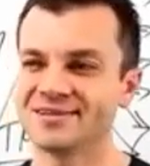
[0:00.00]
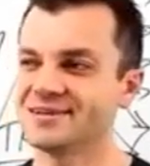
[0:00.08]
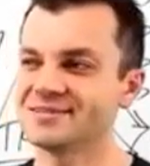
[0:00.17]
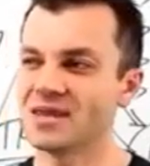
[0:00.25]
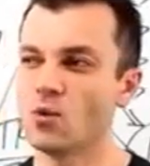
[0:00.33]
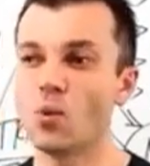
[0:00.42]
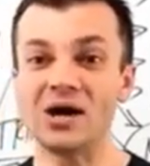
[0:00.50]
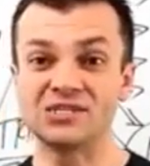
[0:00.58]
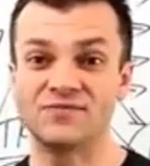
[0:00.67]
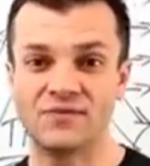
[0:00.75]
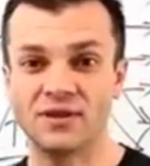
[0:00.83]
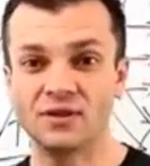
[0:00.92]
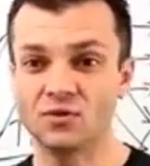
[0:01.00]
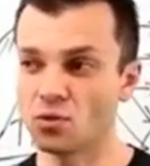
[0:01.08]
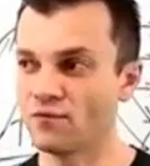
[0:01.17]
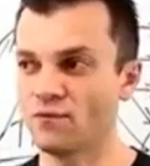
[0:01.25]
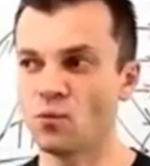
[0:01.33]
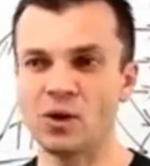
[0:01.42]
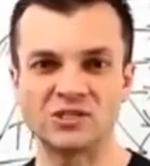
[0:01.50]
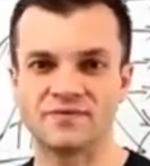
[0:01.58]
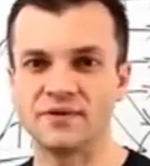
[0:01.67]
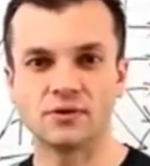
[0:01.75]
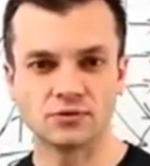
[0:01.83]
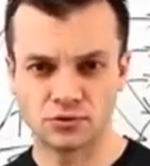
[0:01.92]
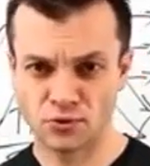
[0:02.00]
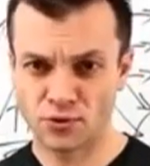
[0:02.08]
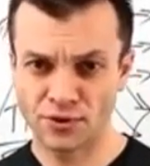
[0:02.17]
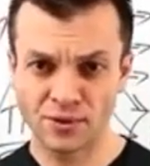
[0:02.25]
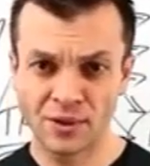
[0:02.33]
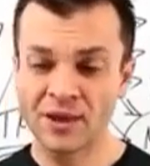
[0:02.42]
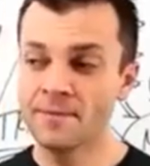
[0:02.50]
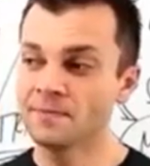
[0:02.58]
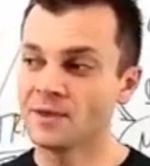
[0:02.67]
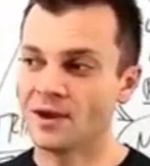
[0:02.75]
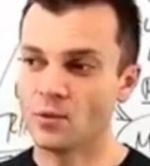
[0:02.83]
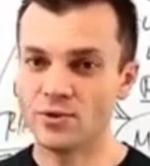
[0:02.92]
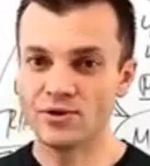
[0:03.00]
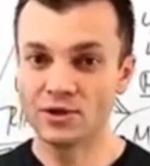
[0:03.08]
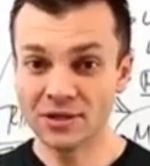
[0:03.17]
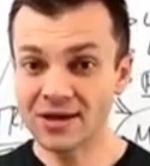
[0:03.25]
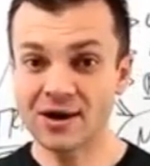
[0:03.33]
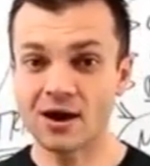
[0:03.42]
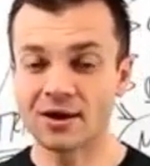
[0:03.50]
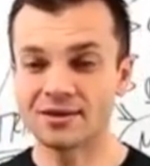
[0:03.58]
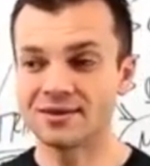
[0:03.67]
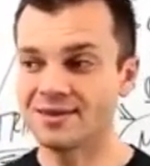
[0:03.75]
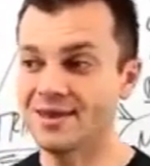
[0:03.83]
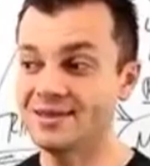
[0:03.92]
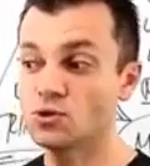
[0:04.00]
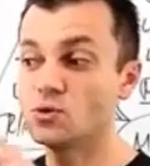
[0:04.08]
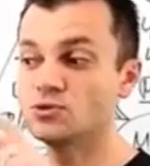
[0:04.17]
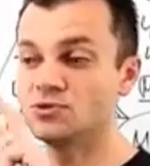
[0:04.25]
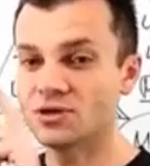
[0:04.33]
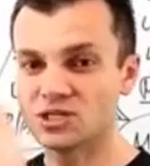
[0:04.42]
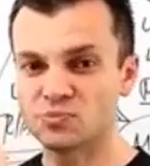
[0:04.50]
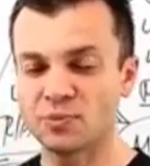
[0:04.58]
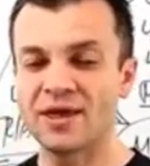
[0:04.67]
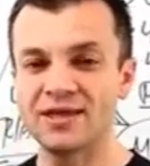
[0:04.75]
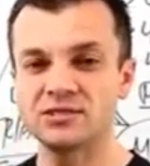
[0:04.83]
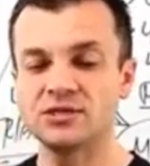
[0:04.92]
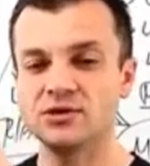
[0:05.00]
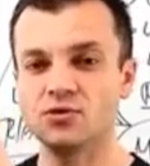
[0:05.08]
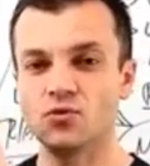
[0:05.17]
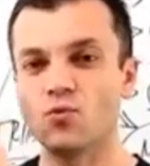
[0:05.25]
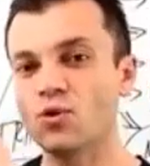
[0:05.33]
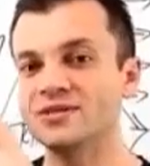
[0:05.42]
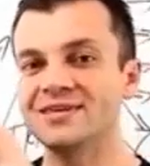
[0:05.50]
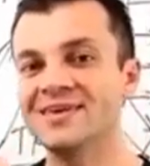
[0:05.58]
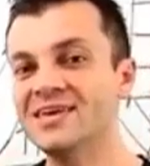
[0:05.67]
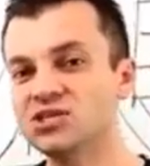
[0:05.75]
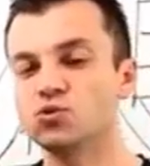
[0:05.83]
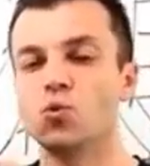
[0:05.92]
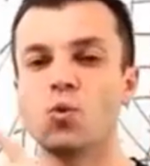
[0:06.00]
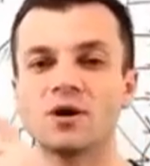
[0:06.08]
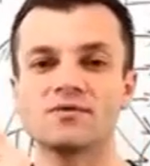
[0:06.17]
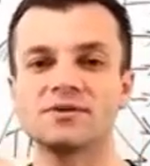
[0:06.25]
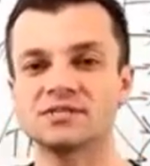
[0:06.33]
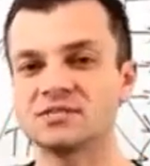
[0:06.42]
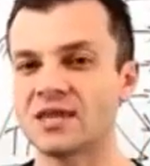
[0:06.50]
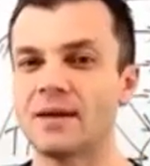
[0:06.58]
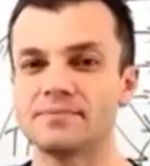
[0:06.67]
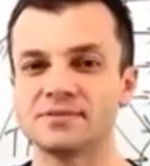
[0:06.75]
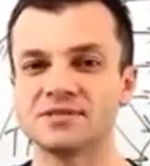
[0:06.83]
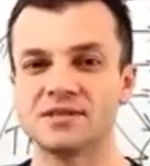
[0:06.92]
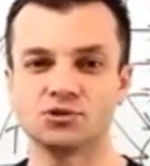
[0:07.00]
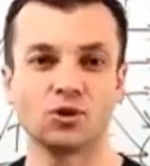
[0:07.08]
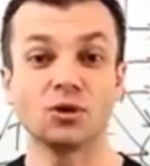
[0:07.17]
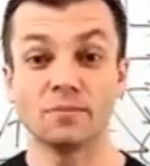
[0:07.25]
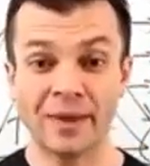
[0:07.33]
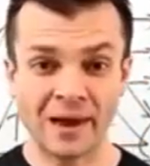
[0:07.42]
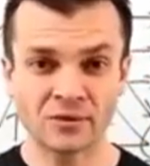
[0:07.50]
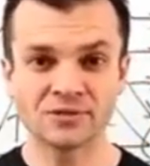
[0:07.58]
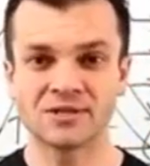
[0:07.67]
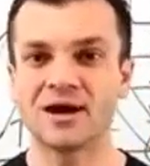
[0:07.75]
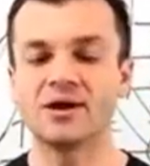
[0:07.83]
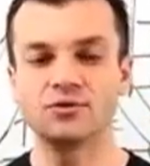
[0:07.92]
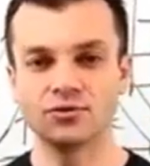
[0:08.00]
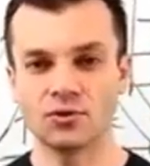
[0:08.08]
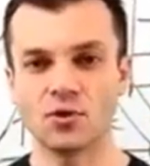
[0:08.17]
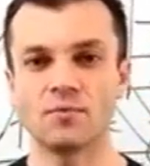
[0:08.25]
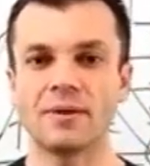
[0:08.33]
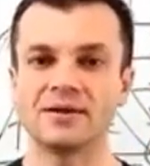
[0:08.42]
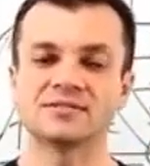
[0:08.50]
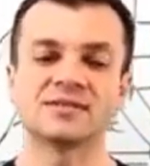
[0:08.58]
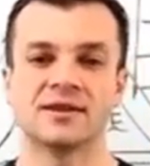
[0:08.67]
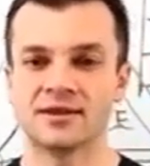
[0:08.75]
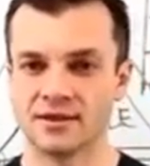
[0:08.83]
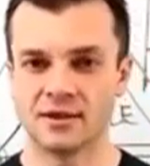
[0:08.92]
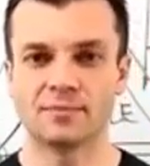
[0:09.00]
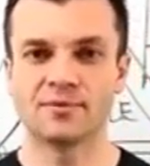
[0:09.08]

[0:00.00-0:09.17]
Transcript: It's gonna say watch video or watch video tutorial. And when you click on it, it's going to explain to you what each one of the steps is all about and how do you go about setting